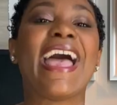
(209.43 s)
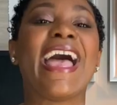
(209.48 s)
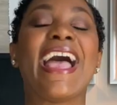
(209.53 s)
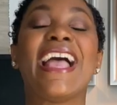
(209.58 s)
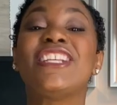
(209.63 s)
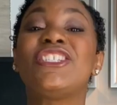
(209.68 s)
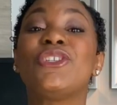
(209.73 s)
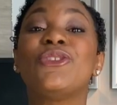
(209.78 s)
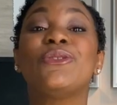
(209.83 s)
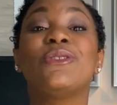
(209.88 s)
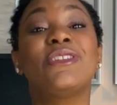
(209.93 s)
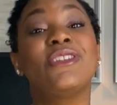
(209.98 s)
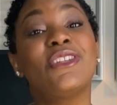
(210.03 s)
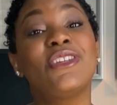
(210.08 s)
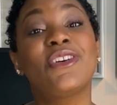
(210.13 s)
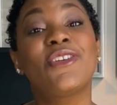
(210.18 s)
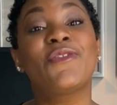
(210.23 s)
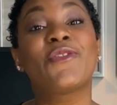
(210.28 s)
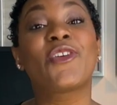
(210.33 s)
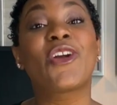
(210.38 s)
As you
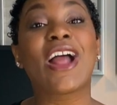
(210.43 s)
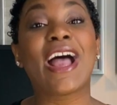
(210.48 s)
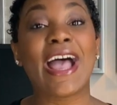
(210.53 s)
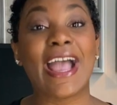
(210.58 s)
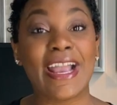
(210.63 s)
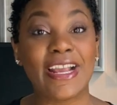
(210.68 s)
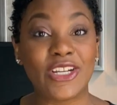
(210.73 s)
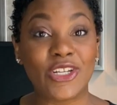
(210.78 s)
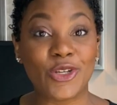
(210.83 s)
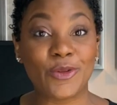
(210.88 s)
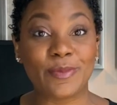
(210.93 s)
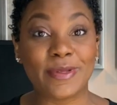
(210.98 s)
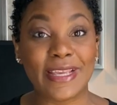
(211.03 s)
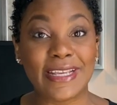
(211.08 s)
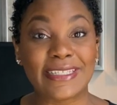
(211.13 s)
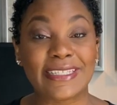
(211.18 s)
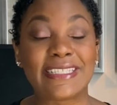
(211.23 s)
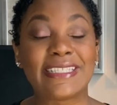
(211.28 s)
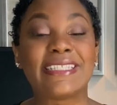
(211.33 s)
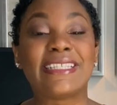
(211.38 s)
look for ideal
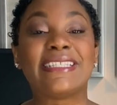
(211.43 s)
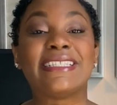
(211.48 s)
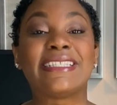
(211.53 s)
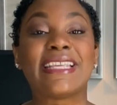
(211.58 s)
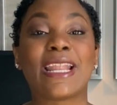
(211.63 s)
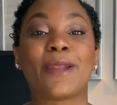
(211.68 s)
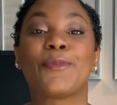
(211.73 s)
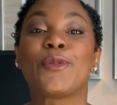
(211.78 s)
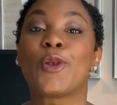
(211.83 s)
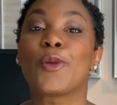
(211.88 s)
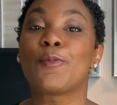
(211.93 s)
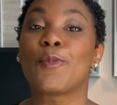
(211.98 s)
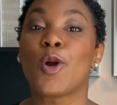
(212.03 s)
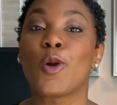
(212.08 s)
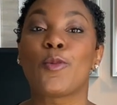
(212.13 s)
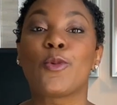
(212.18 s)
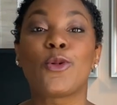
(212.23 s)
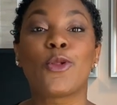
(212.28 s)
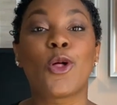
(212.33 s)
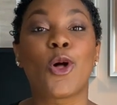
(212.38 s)
places to set up your
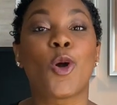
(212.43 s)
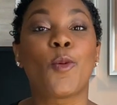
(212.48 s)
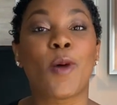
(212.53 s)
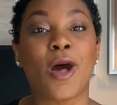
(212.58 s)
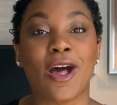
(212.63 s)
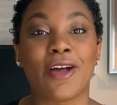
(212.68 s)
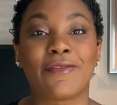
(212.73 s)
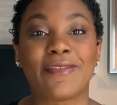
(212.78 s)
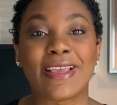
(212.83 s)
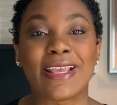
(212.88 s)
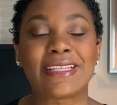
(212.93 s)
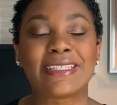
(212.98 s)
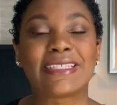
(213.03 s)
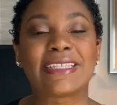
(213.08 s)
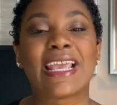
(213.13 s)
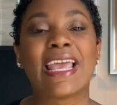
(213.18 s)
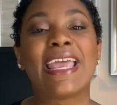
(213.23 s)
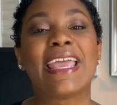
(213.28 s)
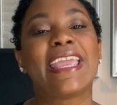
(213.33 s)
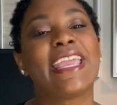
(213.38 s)
mobile home office,
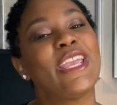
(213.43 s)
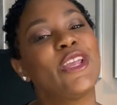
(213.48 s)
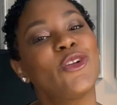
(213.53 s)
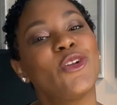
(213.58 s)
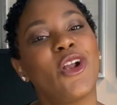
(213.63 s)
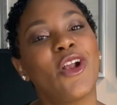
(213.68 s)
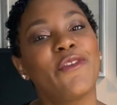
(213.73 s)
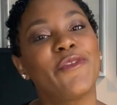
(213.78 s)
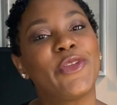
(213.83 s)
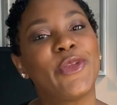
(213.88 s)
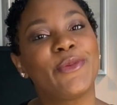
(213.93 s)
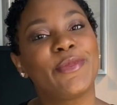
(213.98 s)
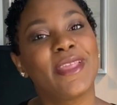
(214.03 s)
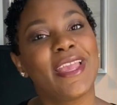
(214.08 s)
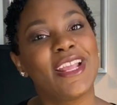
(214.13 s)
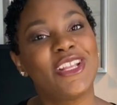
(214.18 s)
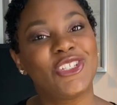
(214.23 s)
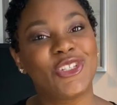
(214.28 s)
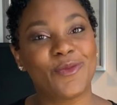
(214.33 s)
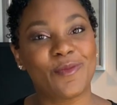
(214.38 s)
here are a few
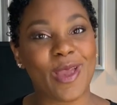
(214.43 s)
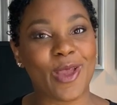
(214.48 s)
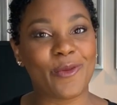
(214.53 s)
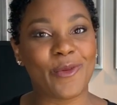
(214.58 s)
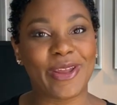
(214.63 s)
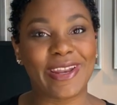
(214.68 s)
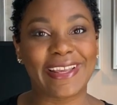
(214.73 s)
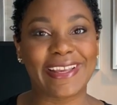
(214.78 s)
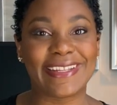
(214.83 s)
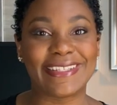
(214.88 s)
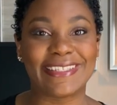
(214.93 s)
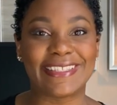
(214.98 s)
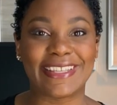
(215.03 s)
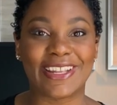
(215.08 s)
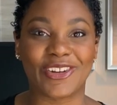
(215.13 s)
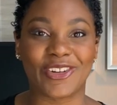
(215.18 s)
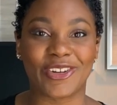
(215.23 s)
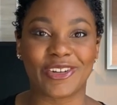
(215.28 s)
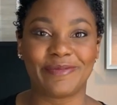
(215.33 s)
things you might want to consider.